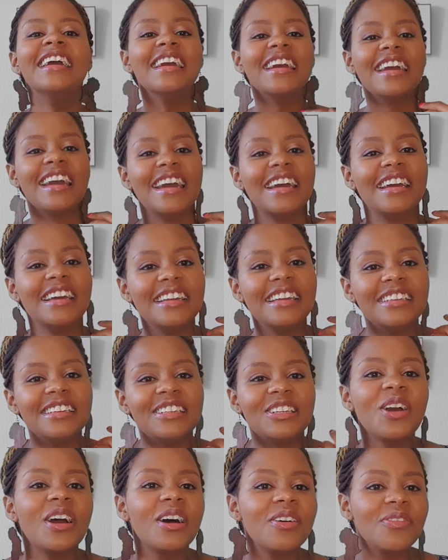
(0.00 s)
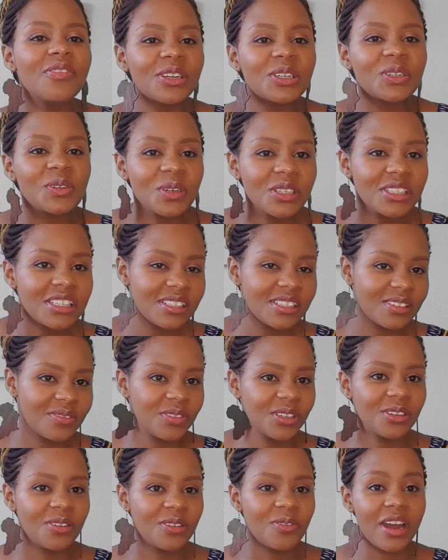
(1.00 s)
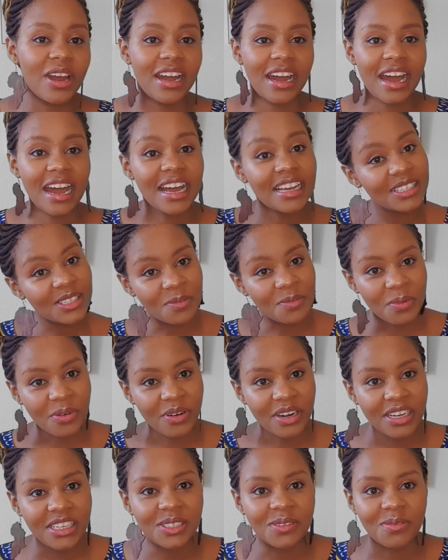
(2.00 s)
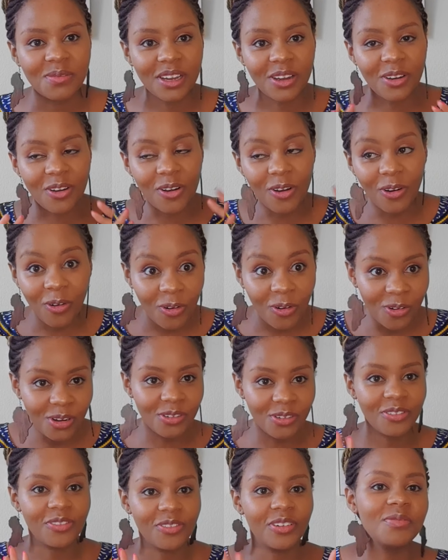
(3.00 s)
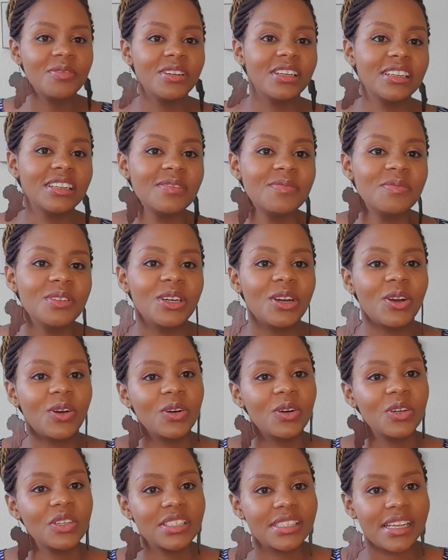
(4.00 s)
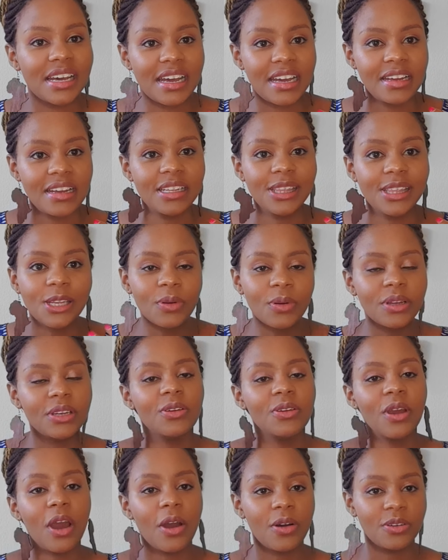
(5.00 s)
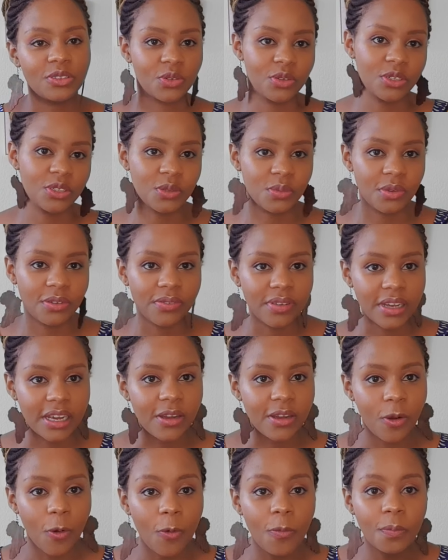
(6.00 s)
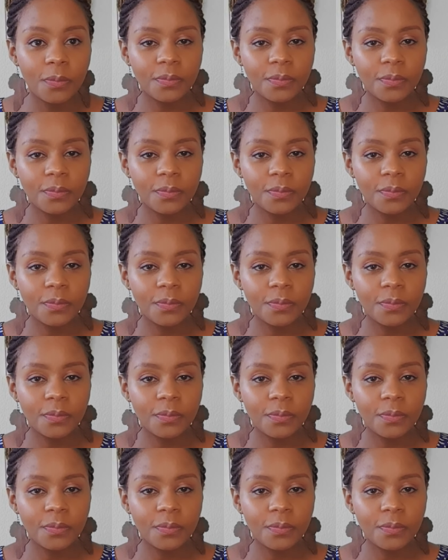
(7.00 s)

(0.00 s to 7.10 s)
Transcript: And you haven't watched the video where I surprised my whole family, because no one knew I was going to be flying home.